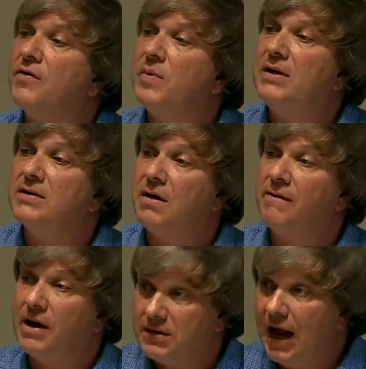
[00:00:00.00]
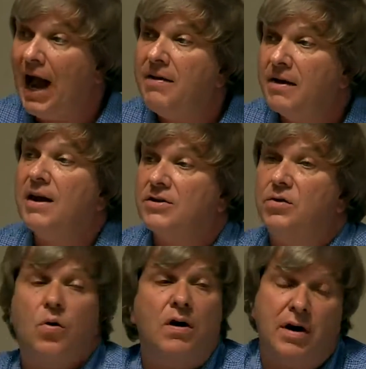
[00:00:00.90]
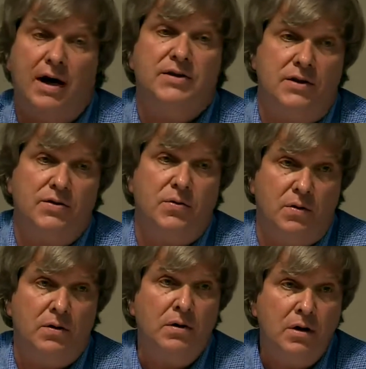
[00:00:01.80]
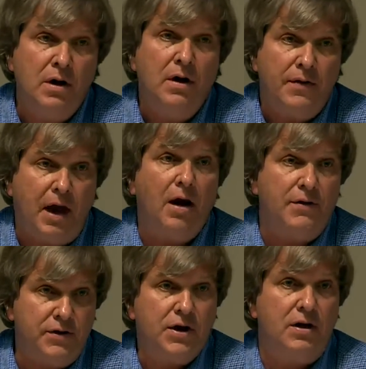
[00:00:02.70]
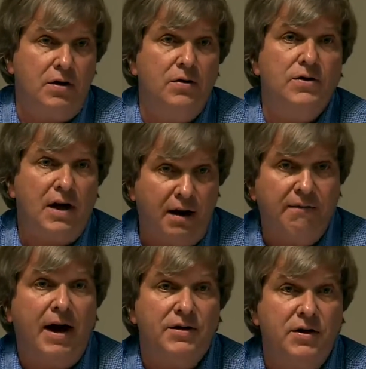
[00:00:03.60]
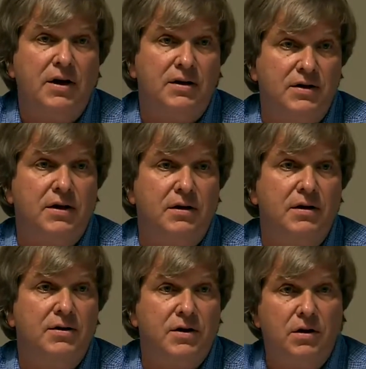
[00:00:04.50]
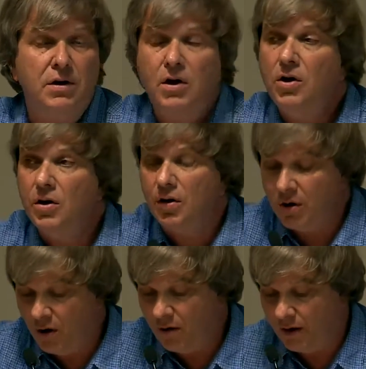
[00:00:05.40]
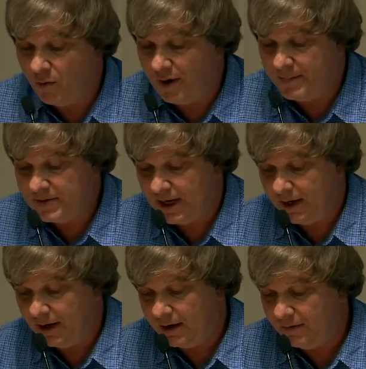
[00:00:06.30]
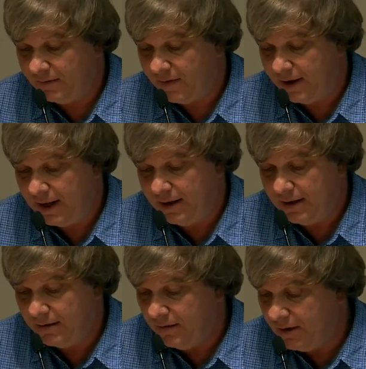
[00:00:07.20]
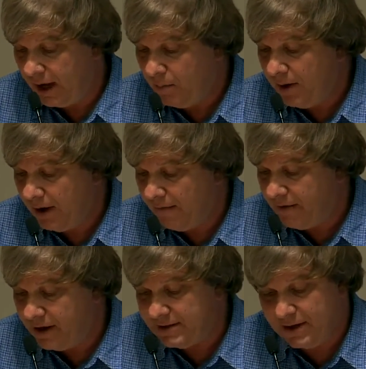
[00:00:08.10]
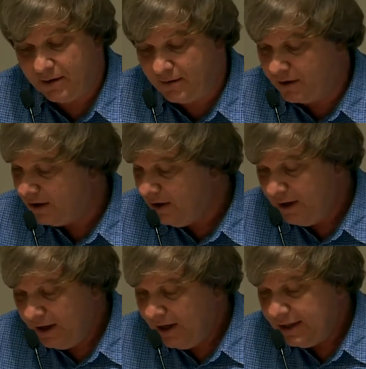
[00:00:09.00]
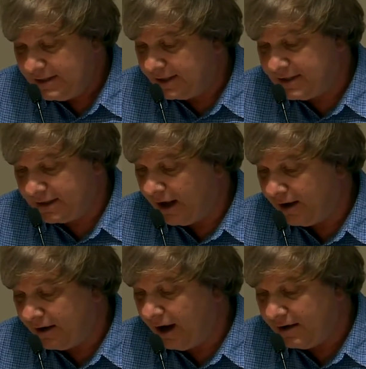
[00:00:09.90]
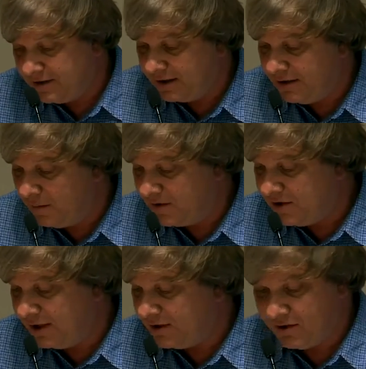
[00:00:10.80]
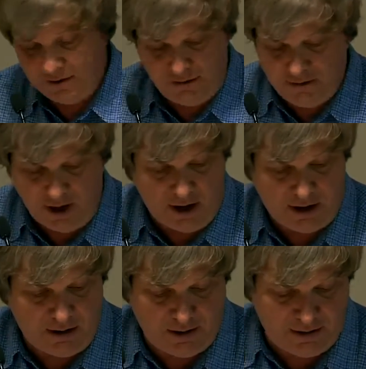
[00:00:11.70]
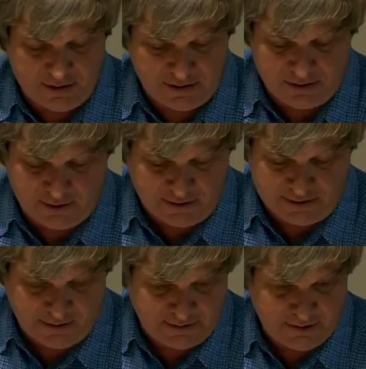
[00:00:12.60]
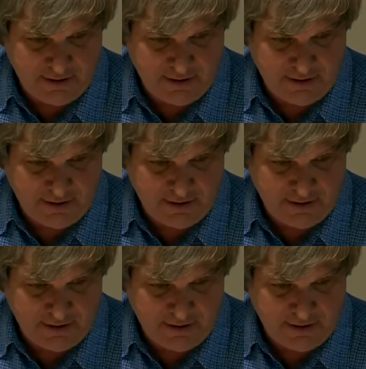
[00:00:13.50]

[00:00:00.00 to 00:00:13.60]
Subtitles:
of peace and nonviolence. I think that's an organizing tool that others can use, and I invite you to consider this, and you can go to our website and find that there too, campaignonviolence.org. 6 o'clock, number 6, you're not going this is also